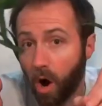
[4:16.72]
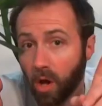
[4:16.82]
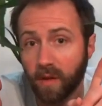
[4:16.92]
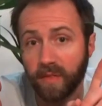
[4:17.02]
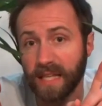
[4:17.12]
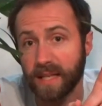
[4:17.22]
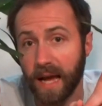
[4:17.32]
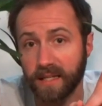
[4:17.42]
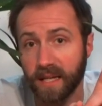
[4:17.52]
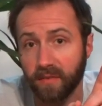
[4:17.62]
All of these
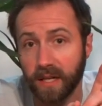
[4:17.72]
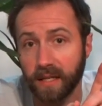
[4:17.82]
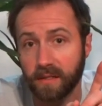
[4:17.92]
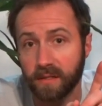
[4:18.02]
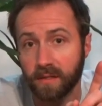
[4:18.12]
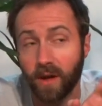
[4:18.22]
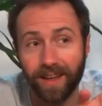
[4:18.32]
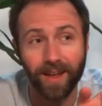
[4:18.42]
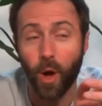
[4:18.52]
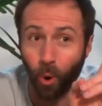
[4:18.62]
activities,
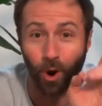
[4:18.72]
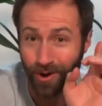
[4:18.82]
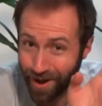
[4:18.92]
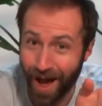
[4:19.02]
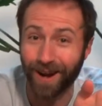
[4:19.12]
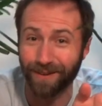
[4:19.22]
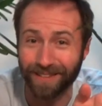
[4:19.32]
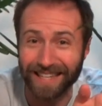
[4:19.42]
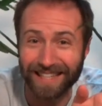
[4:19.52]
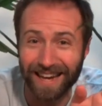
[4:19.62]
or none of
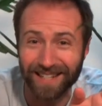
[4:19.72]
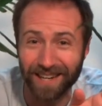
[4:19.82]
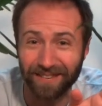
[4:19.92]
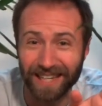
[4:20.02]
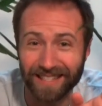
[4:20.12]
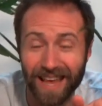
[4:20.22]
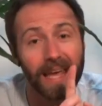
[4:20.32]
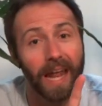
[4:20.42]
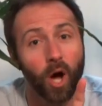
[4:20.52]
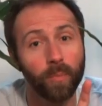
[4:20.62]
these activities,
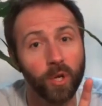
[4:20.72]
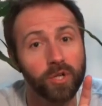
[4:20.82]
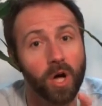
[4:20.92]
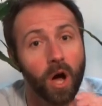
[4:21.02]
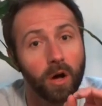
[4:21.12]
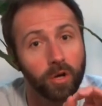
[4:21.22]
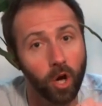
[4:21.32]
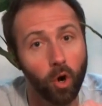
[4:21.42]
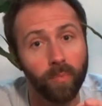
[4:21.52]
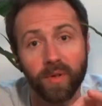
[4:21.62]
can help your dog
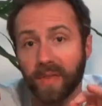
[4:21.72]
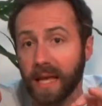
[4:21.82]
cope with the